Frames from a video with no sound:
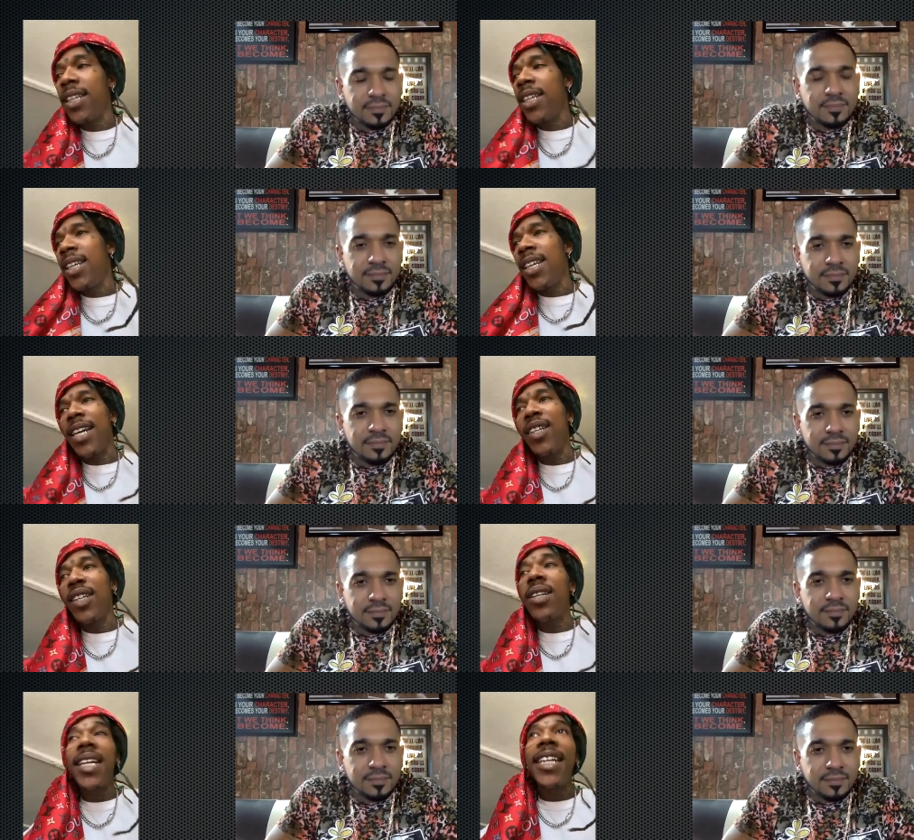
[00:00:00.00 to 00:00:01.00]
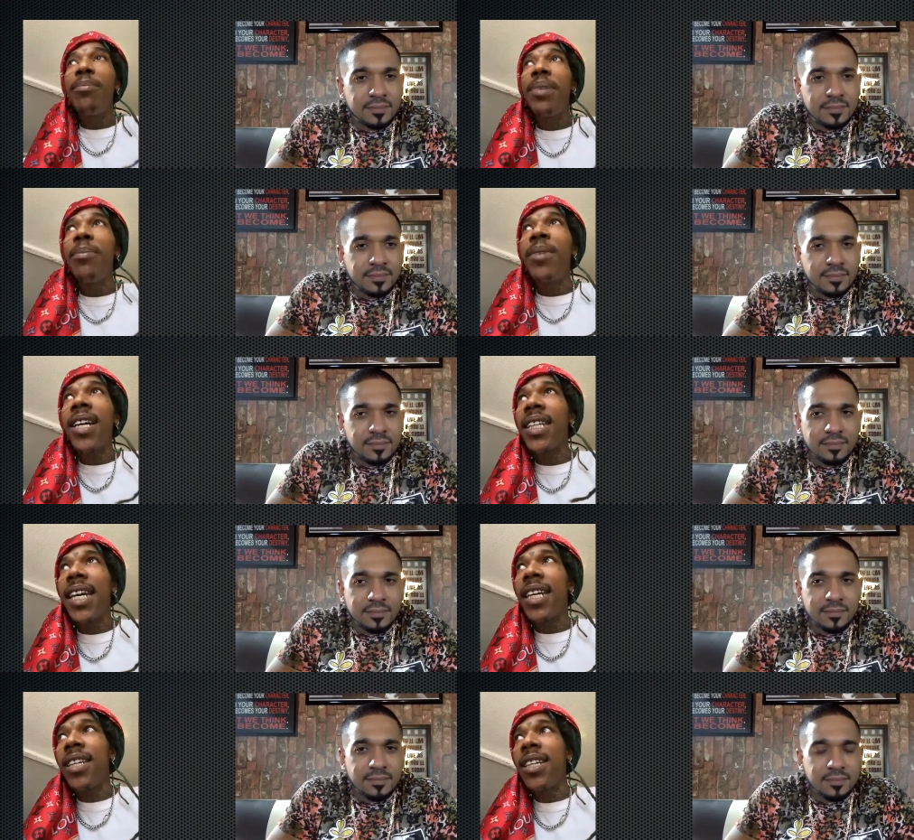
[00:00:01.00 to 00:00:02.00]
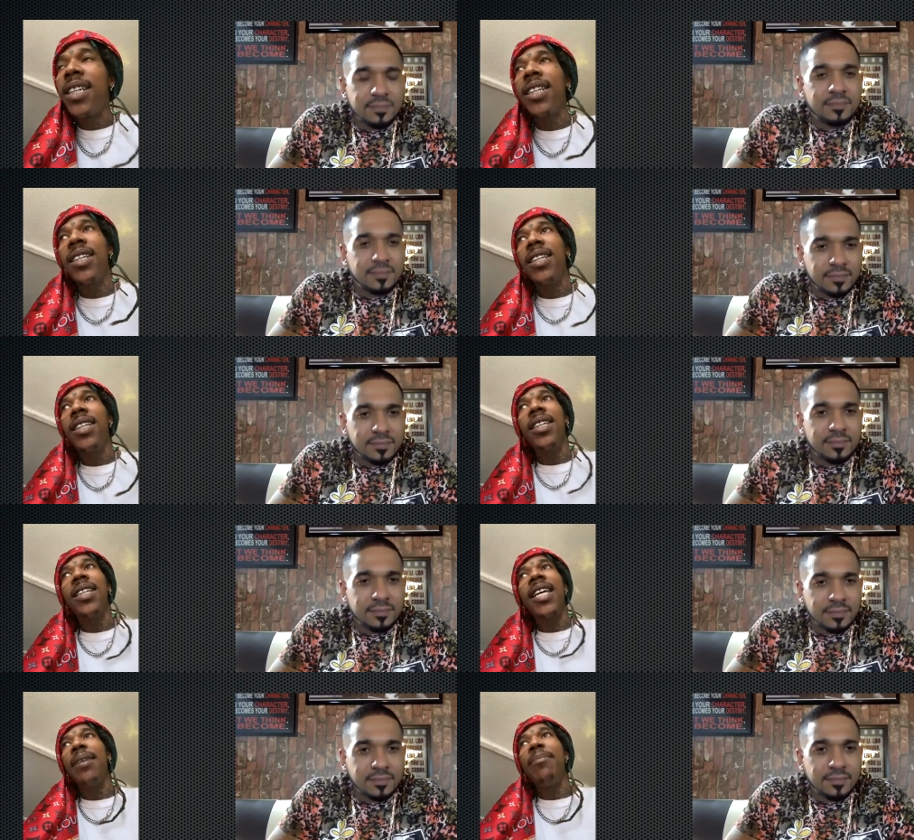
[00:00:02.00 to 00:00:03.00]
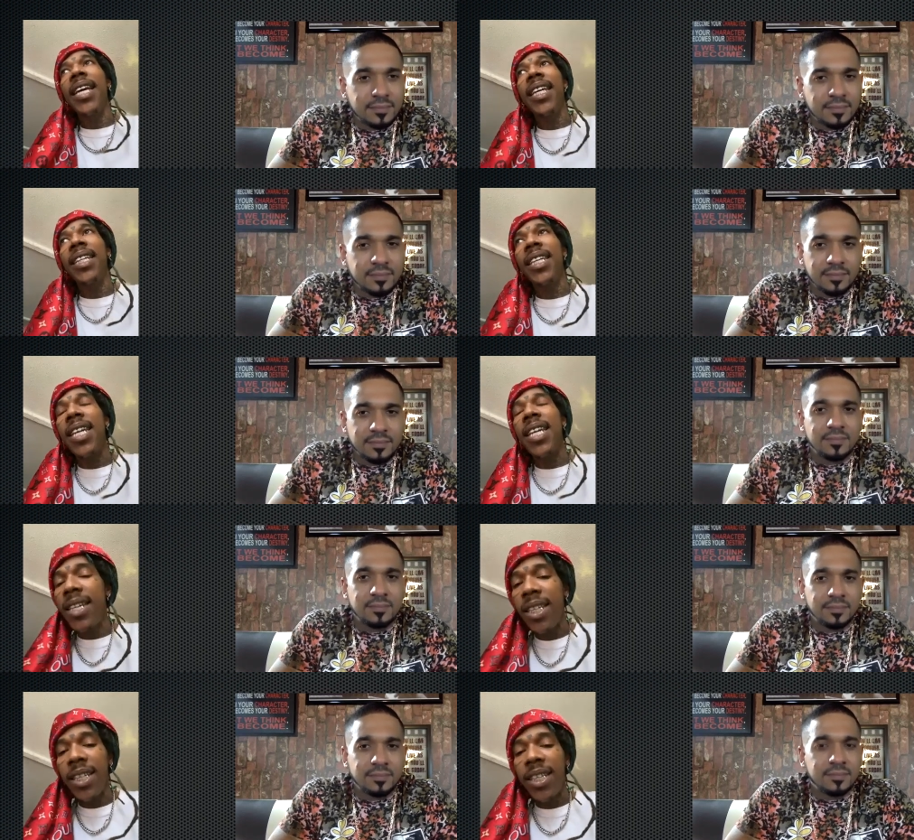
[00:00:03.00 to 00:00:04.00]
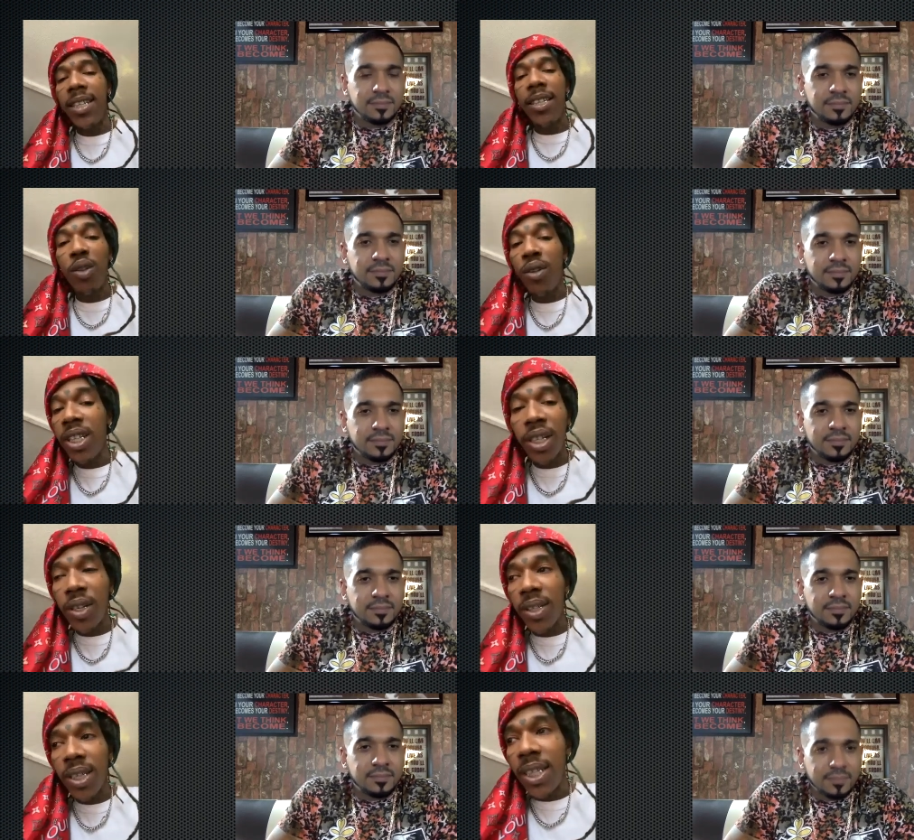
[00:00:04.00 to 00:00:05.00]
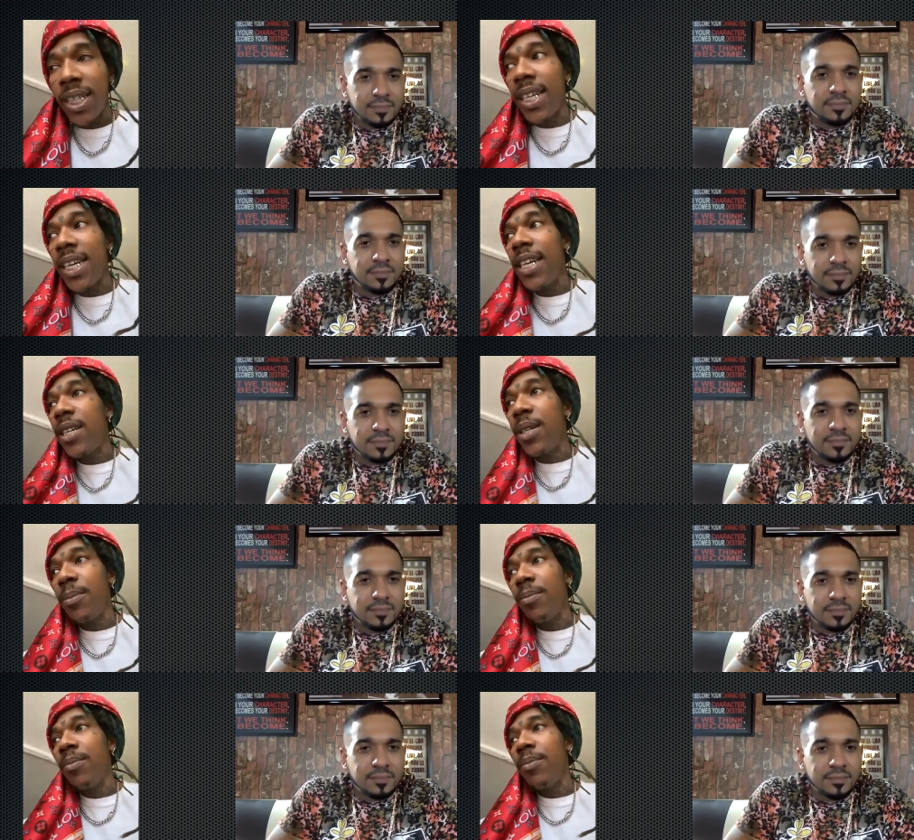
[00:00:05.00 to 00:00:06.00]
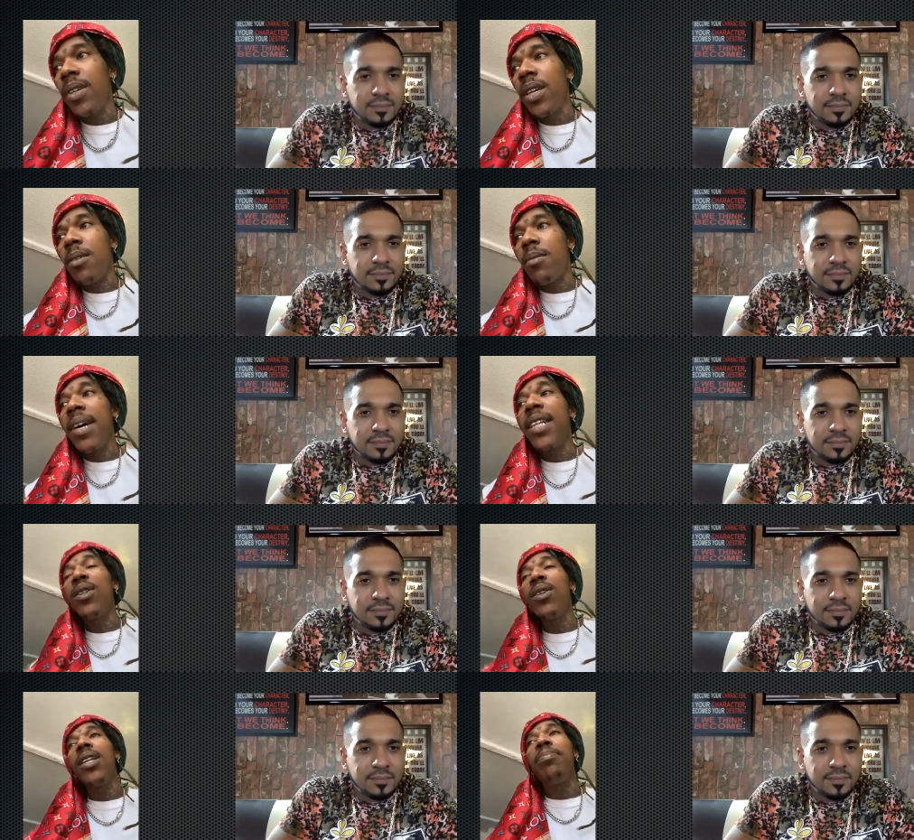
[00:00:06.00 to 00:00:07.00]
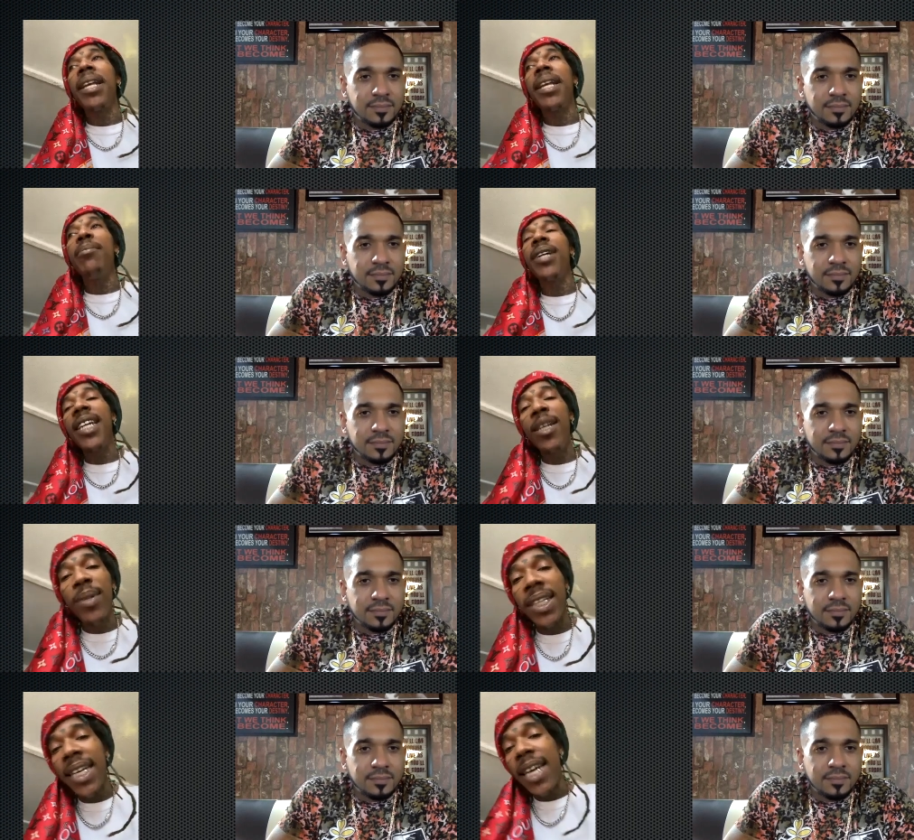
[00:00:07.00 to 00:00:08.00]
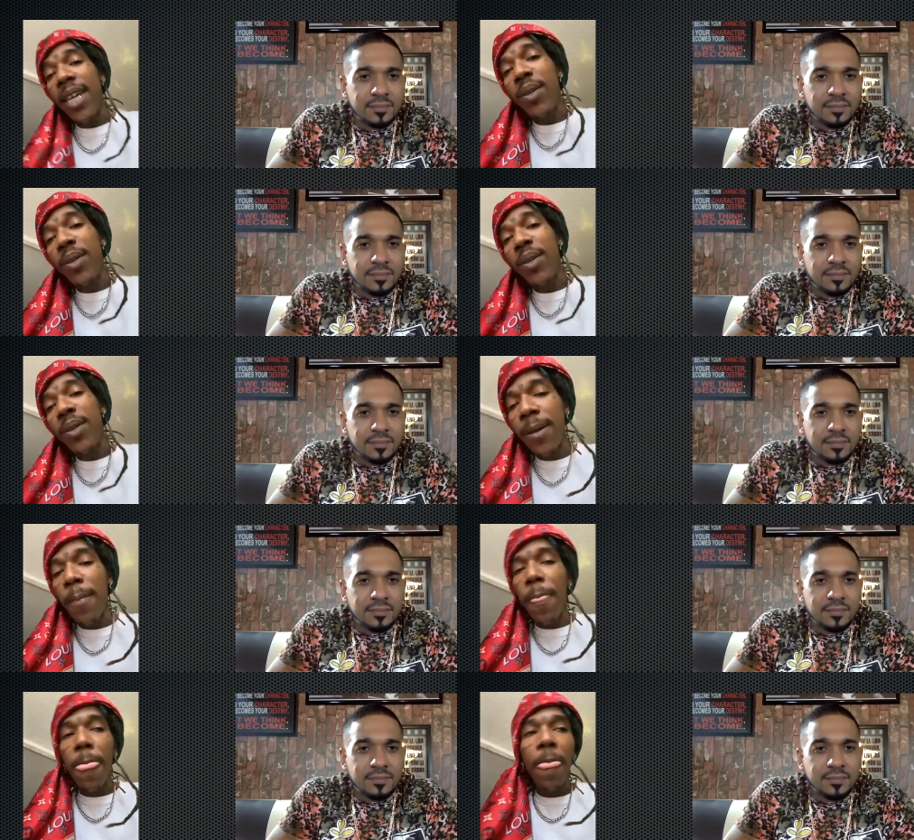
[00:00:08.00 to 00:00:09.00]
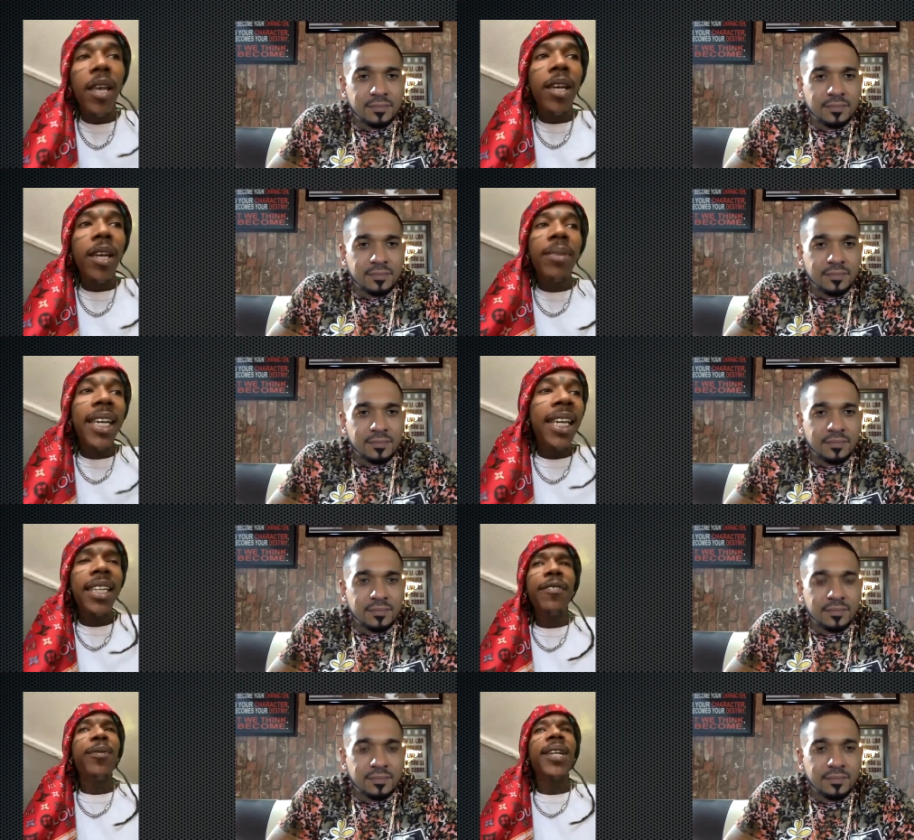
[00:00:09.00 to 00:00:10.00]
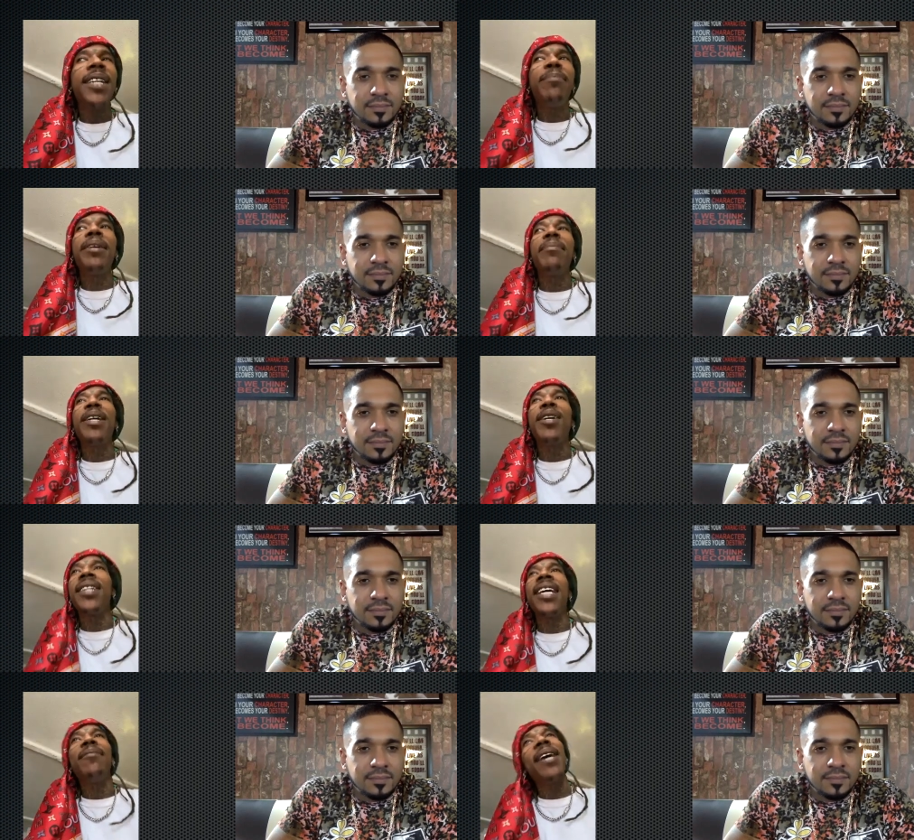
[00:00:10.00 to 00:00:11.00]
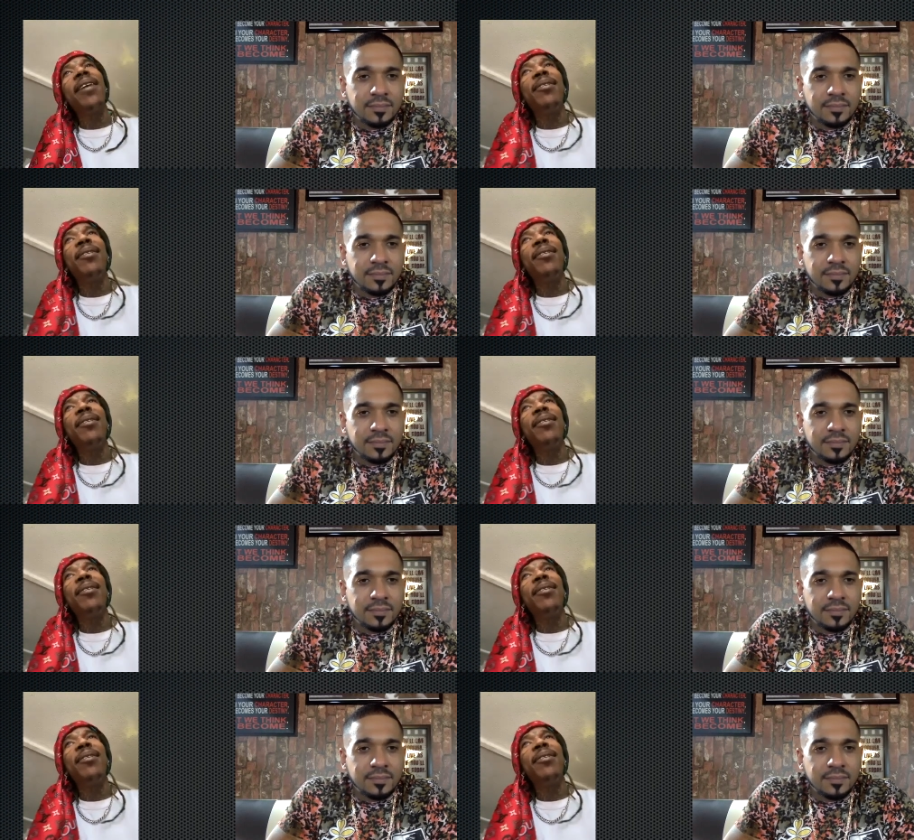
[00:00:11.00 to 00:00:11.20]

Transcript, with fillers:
Speaker 1: I used to go to like the B markets, like Augusta, like Macon and all that shit, doing shows and shit. And um, my dude, little Playboy, he was signed with Soulja Boy. But he never really put me on like, hey bro,